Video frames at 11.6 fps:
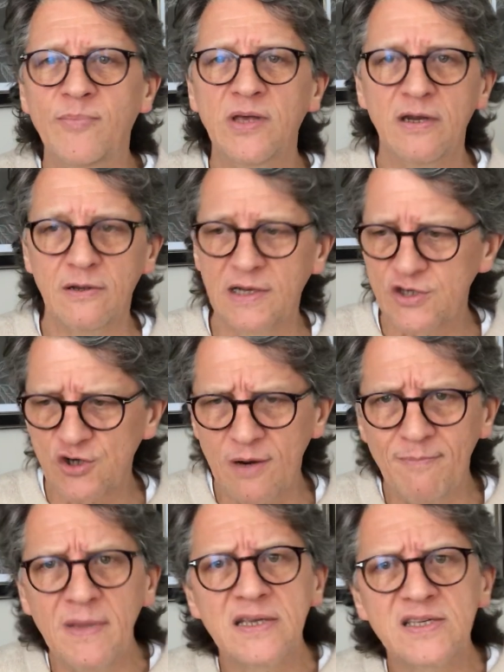let's try
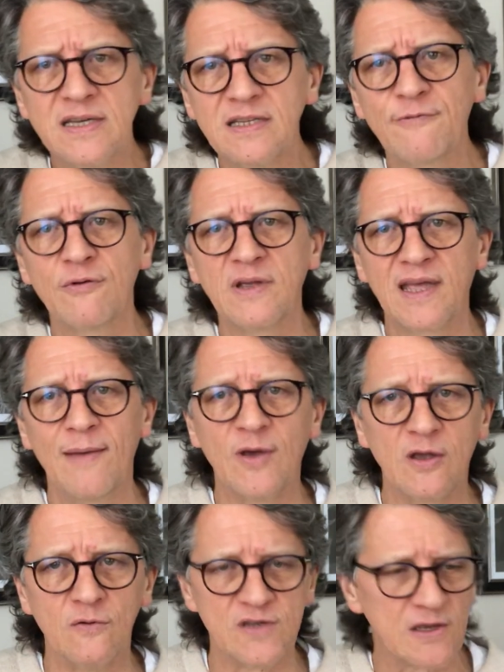mixing different chemicals.